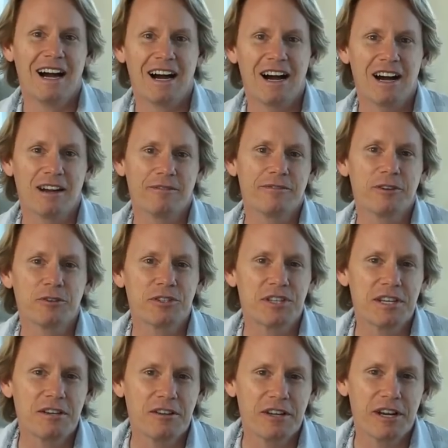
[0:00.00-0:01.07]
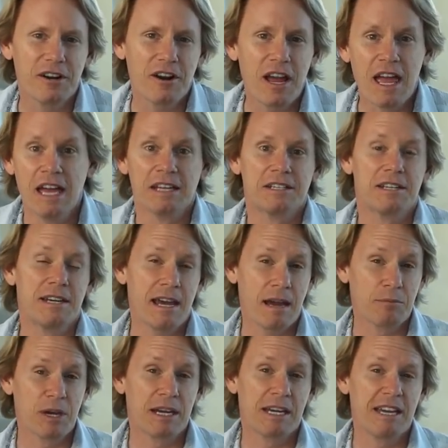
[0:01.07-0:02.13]
Hi, Phil Steele here. Today
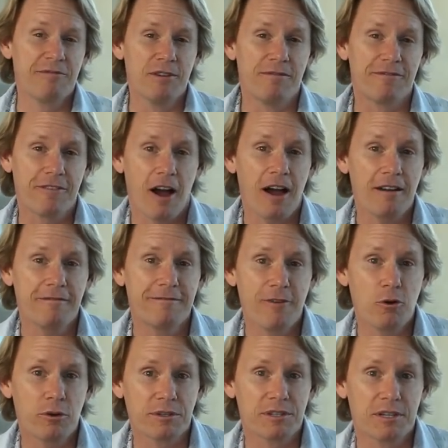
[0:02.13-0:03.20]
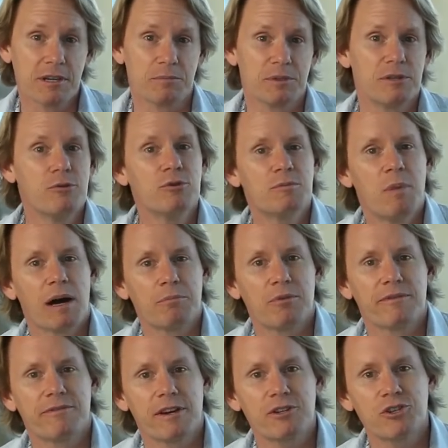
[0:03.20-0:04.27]
I'm going to give you 5 focus tips used by
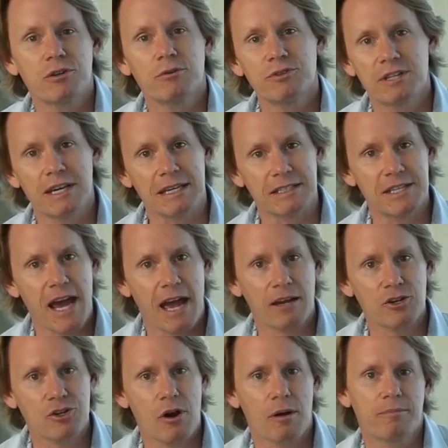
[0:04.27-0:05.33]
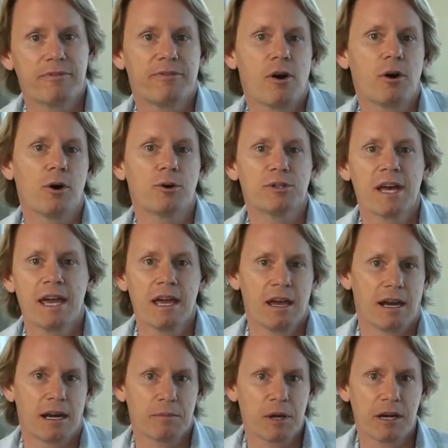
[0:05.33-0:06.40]
professionals to get tack-sharp photos.
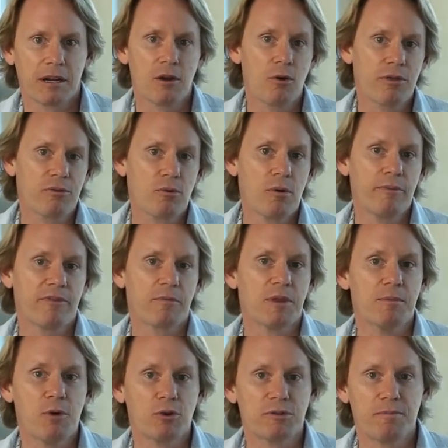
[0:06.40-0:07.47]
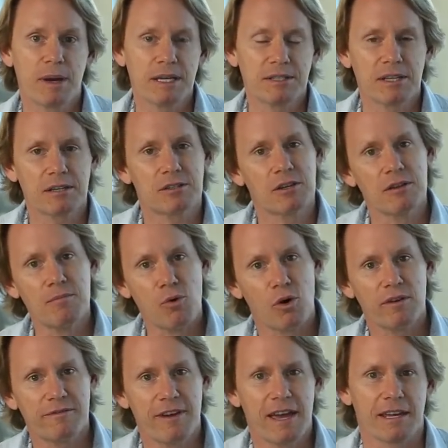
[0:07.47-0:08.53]
I'm going to go through them from the most basic to the more
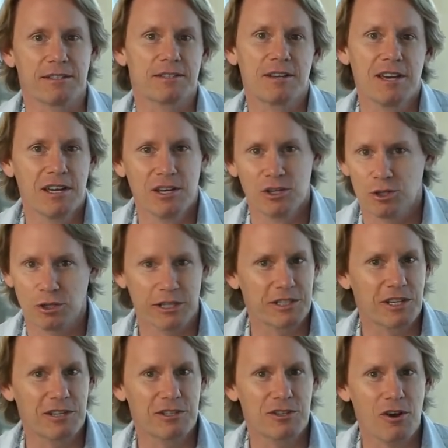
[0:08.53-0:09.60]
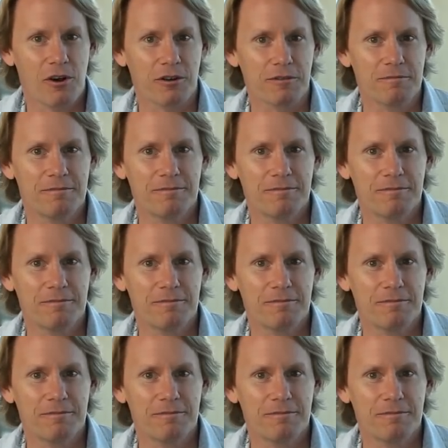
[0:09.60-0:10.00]
advanced. So let's get started.